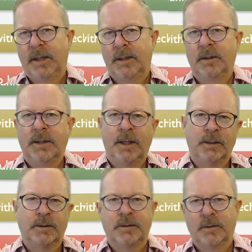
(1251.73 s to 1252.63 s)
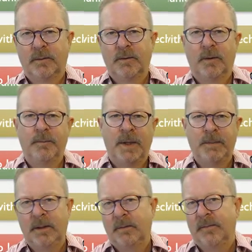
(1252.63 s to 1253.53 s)
it contains
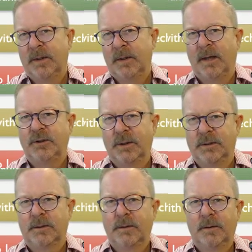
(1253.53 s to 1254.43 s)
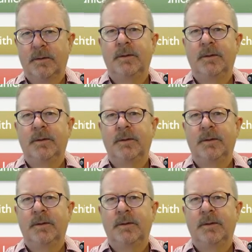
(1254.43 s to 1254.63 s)
maybe not just